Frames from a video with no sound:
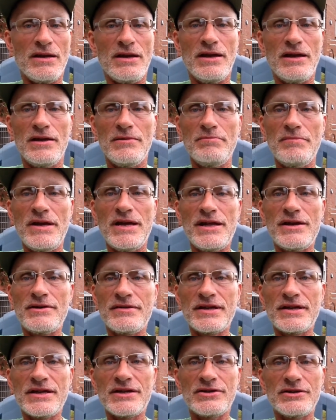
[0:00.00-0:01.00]
And man, are
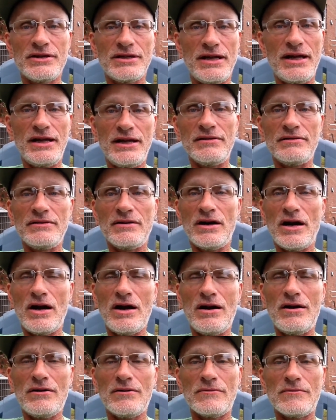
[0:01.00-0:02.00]
they good at it.
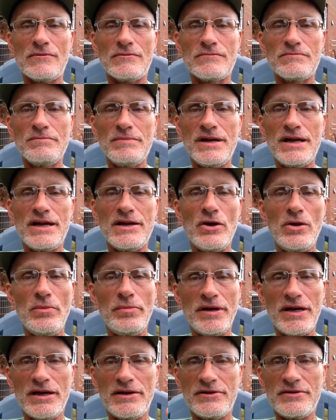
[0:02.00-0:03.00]
Oh man,
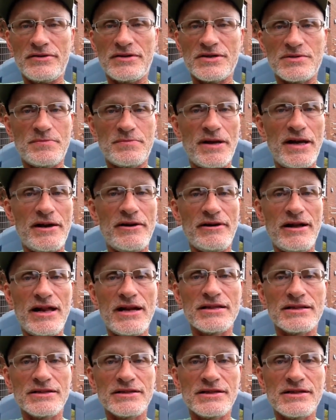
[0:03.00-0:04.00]
nobody on earth is better at
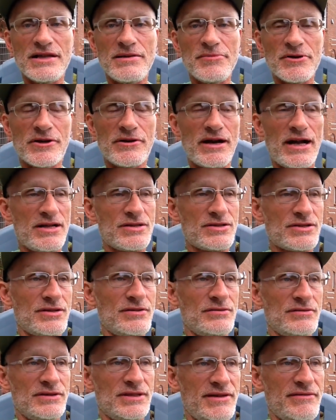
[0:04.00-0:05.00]
it than the Democrats.
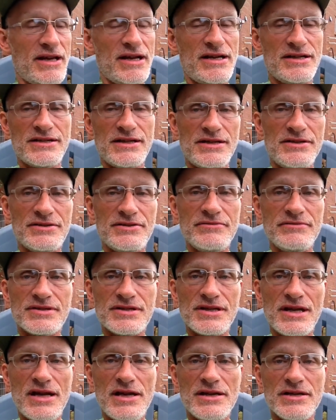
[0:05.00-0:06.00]
They've got it down to a
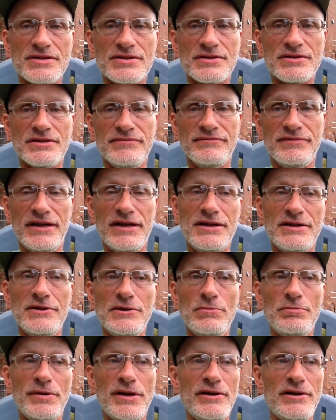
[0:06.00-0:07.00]
science. If I didn't
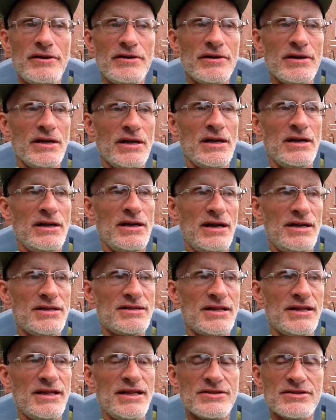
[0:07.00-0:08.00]
know better, I'd
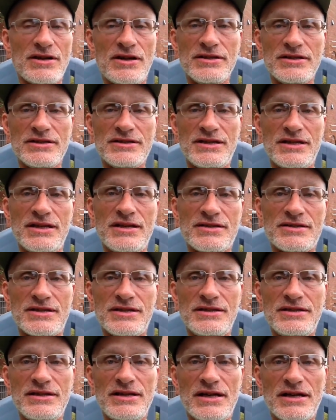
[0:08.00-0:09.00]
say that's all the
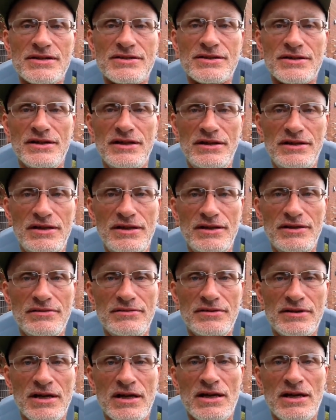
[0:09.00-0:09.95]
DNC does. And